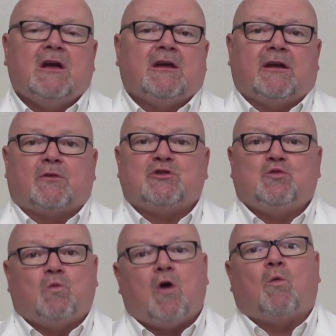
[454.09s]
In other words, you
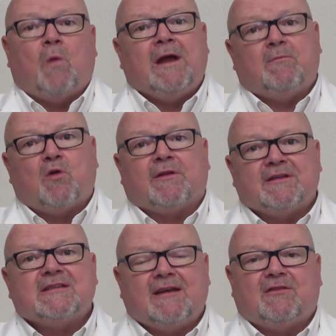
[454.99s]
won't wait more
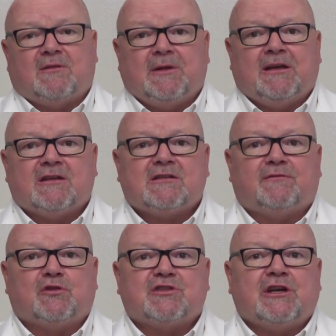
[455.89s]
than 7 minutes of
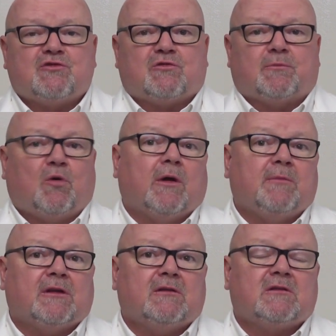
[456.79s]
your scheduled
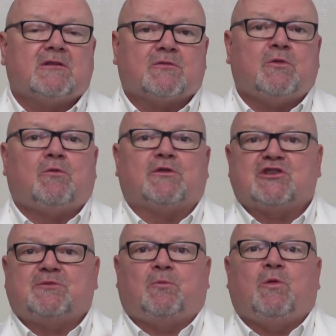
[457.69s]
appointment because
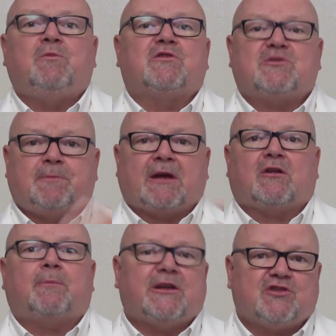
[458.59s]
we respect
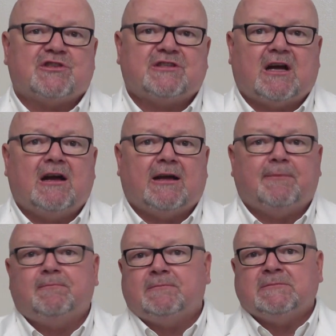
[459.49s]
our patient's
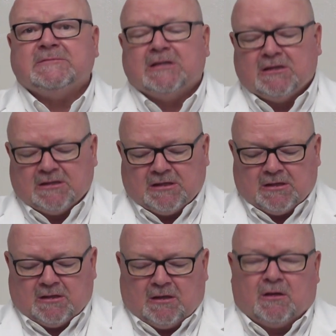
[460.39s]
time.
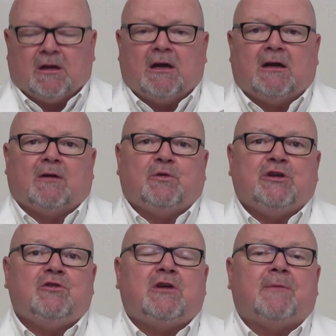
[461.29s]
When
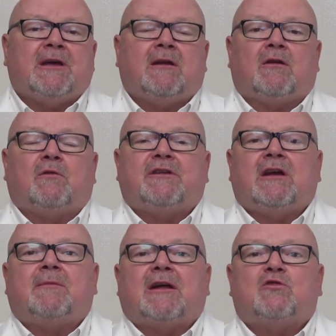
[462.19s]
you do come in, it'll only
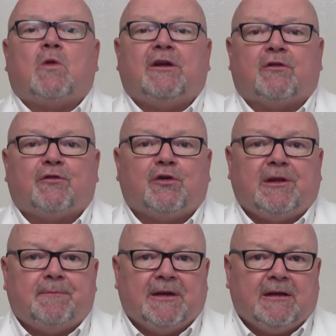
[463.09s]
take about 20 or
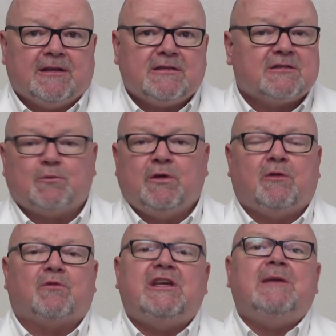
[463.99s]
30 minutes, so we
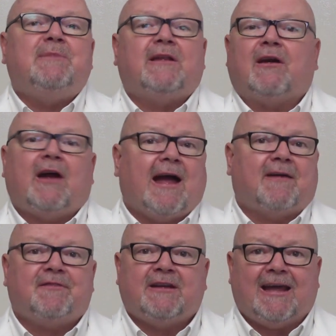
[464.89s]
don't keep you there a
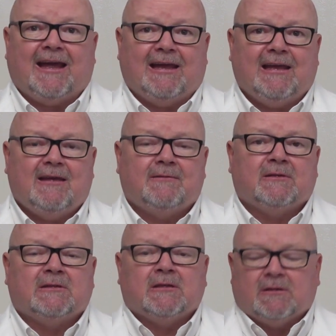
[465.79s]
half a day.
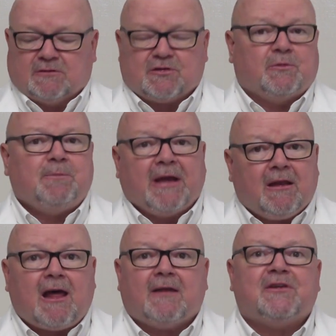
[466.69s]
So we pay a
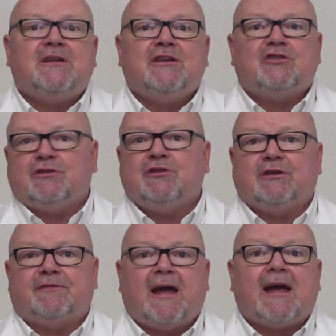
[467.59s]
lot of attention to
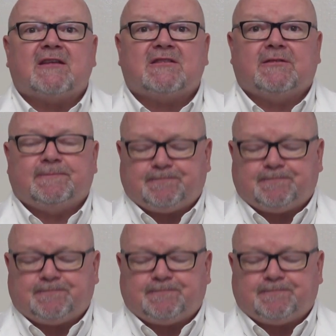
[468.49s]
you fast.